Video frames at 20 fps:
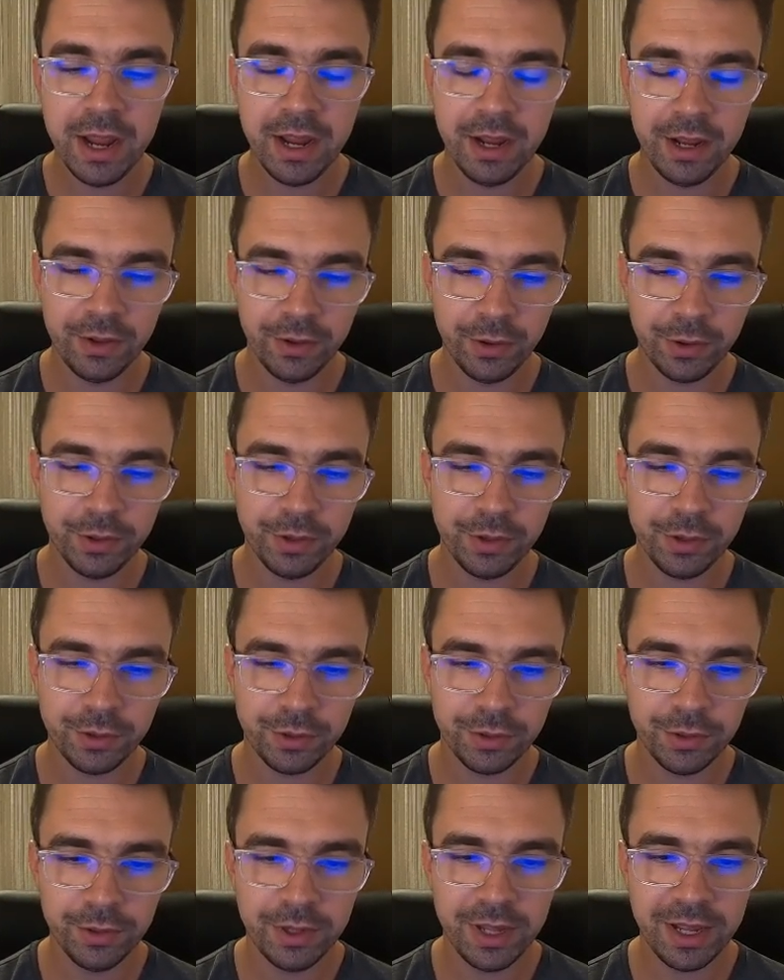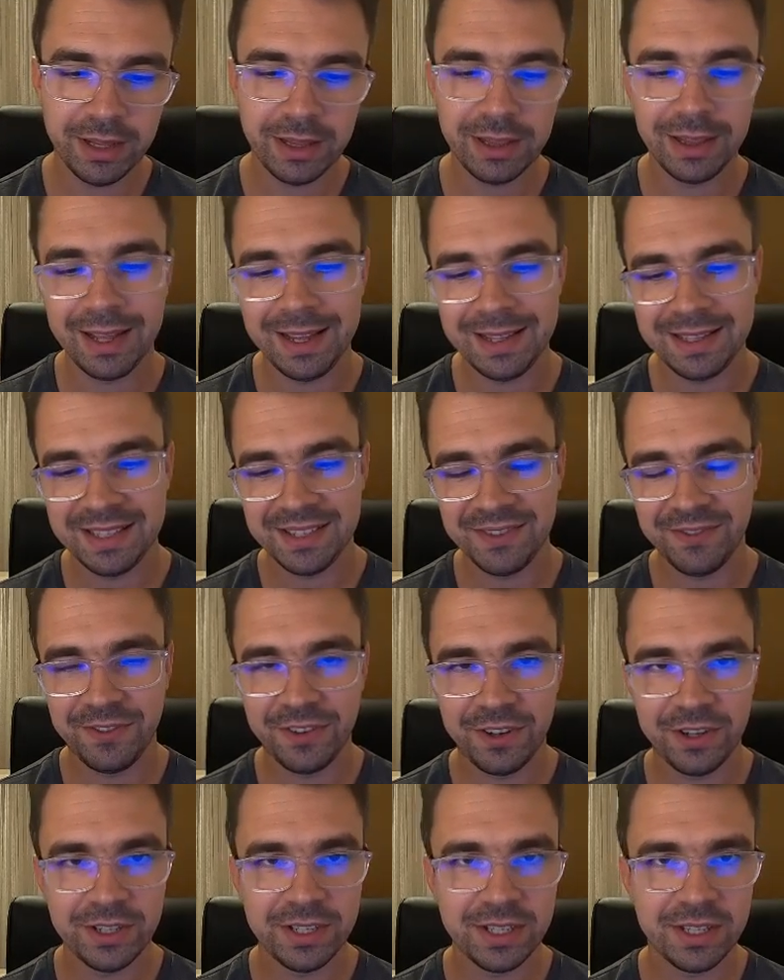In order to do that, let's
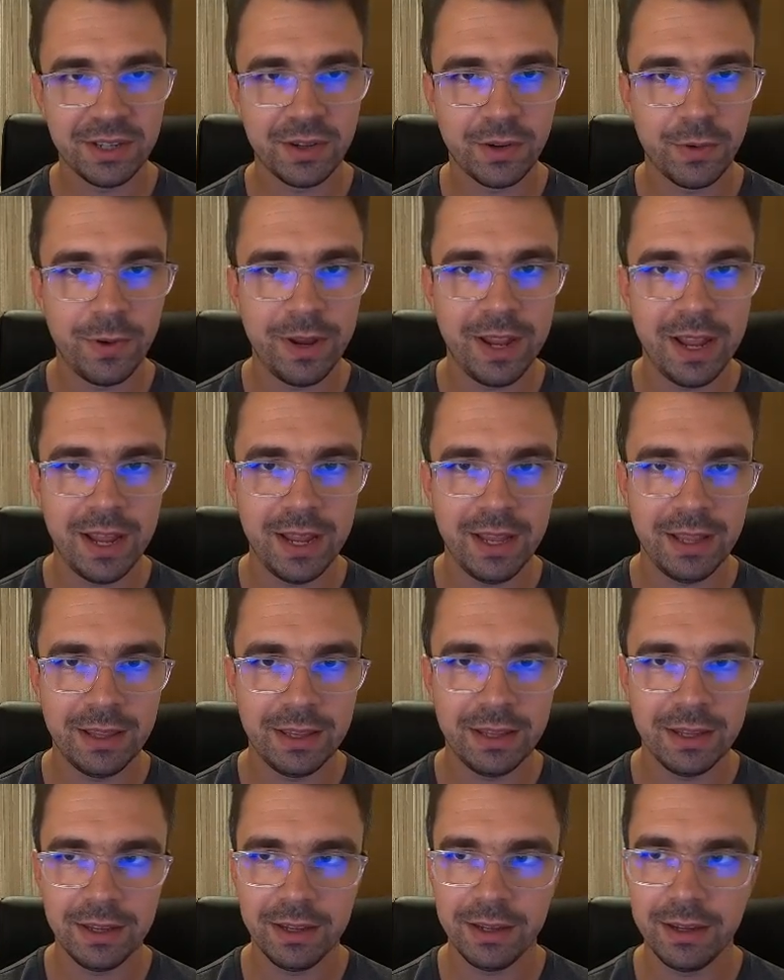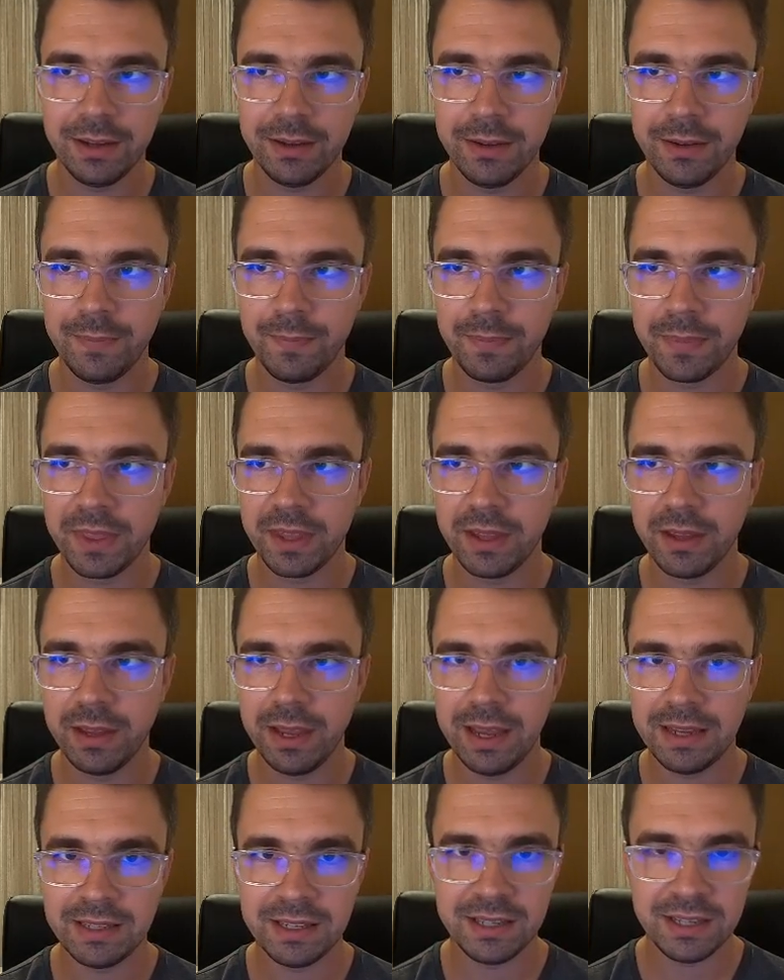first create
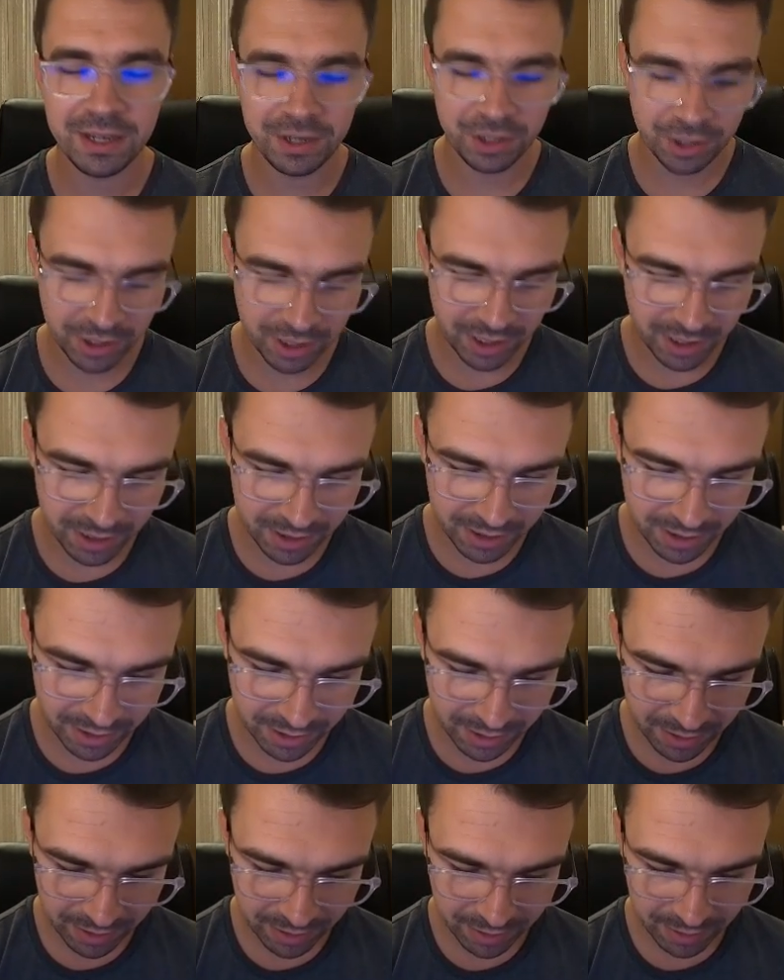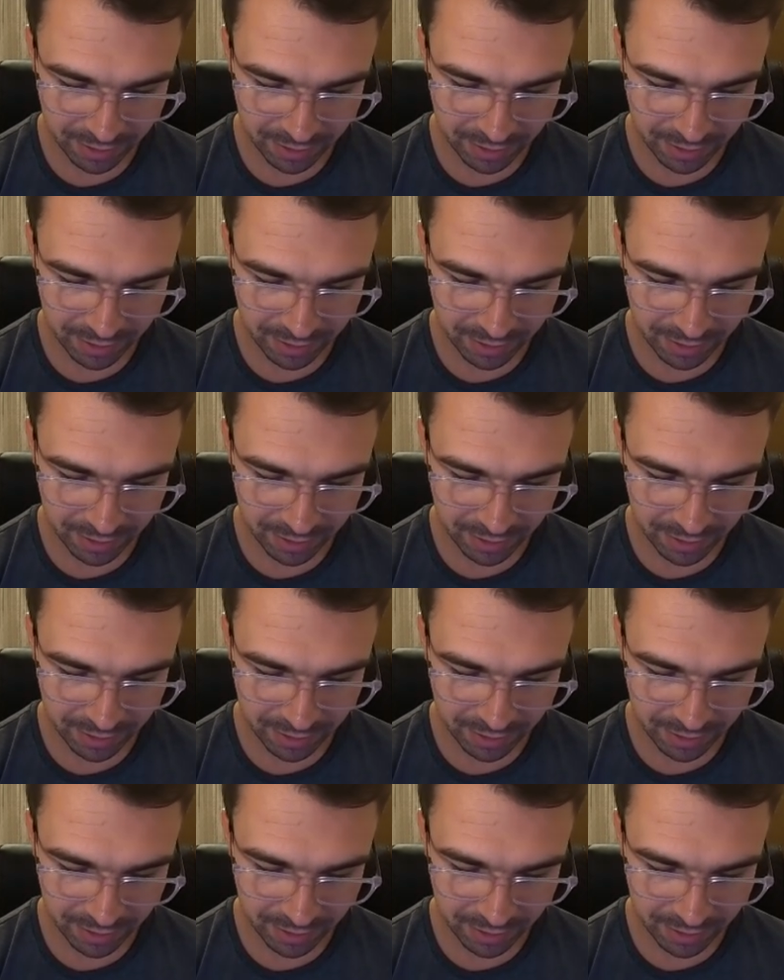SSH keys.